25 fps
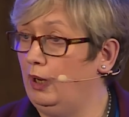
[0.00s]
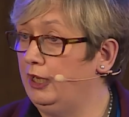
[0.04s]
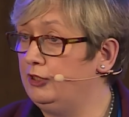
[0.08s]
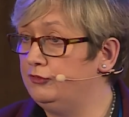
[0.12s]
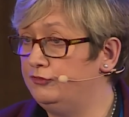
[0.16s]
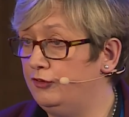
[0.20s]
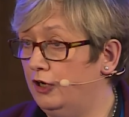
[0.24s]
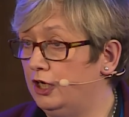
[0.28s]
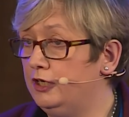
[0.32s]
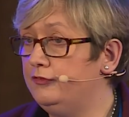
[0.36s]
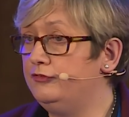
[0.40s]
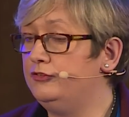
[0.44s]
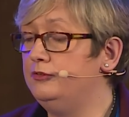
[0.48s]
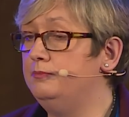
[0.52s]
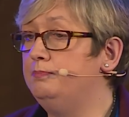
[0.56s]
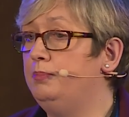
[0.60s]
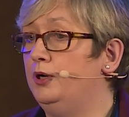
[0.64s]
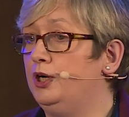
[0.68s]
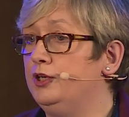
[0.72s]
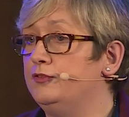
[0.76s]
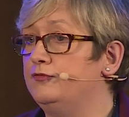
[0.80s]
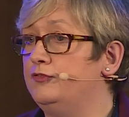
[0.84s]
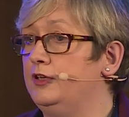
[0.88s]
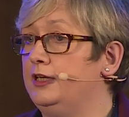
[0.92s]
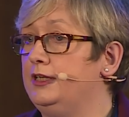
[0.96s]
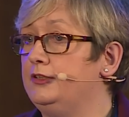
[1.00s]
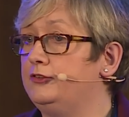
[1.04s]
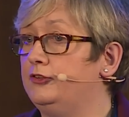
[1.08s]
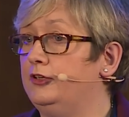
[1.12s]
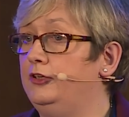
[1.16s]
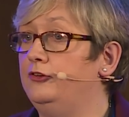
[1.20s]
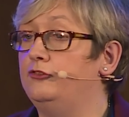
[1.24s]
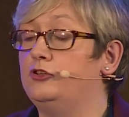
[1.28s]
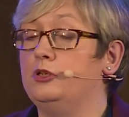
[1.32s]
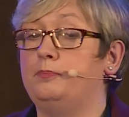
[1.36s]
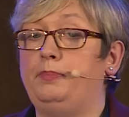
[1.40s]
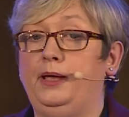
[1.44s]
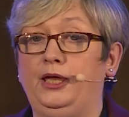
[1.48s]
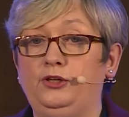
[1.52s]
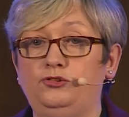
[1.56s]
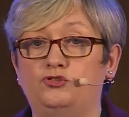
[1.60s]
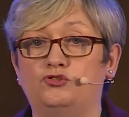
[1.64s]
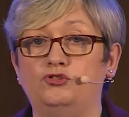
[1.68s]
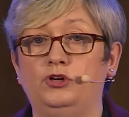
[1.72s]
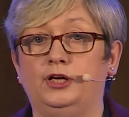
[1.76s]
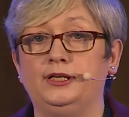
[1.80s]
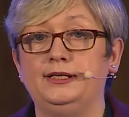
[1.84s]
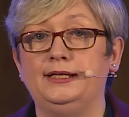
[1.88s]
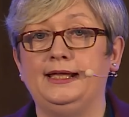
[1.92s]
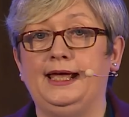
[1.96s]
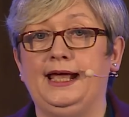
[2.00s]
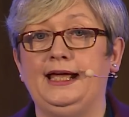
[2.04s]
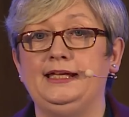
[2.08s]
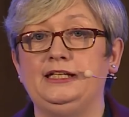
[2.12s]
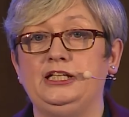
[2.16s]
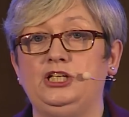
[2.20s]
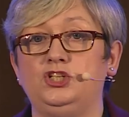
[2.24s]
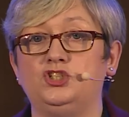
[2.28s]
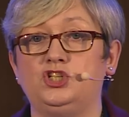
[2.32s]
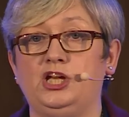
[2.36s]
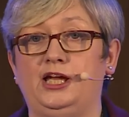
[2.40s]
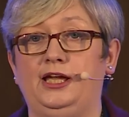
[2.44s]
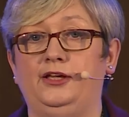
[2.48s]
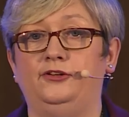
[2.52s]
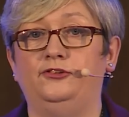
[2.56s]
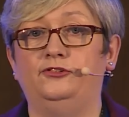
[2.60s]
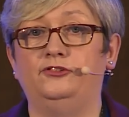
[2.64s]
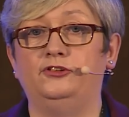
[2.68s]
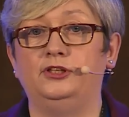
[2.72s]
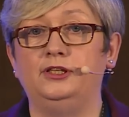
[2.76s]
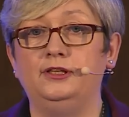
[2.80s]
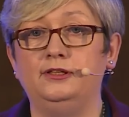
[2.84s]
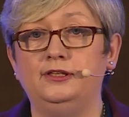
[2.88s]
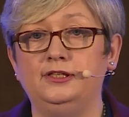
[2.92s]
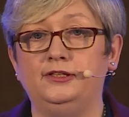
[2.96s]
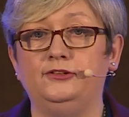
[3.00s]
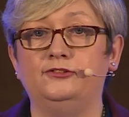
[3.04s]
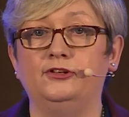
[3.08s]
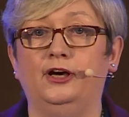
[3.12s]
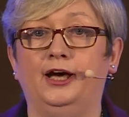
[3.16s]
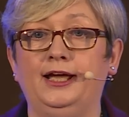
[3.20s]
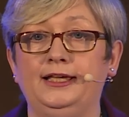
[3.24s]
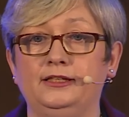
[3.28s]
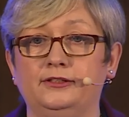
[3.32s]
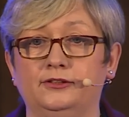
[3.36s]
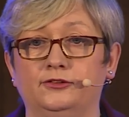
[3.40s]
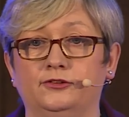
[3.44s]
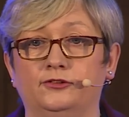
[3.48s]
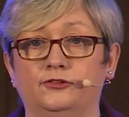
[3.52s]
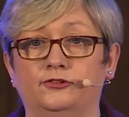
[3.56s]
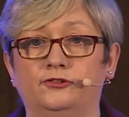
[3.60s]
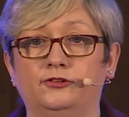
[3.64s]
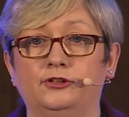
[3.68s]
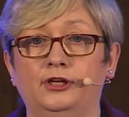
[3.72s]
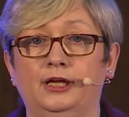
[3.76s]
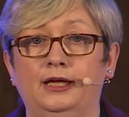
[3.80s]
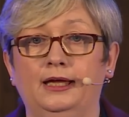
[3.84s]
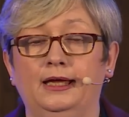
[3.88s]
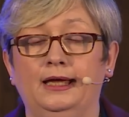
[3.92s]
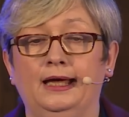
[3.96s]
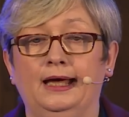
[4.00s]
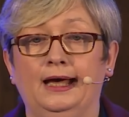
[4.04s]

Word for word: while far from perfect, is the best run NHS in these islands.